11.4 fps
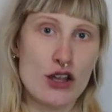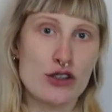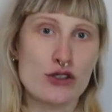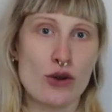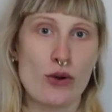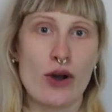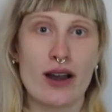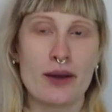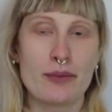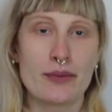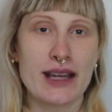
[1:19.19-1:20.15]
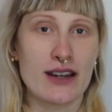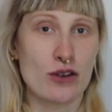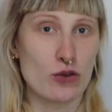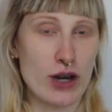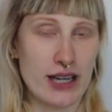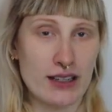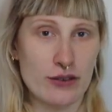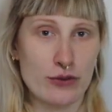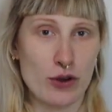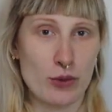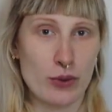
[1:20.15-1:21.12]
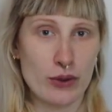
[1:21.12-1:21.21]
So I'm getting ready
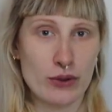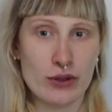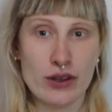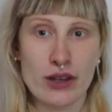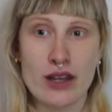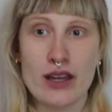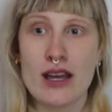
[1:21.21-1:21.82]
for birth.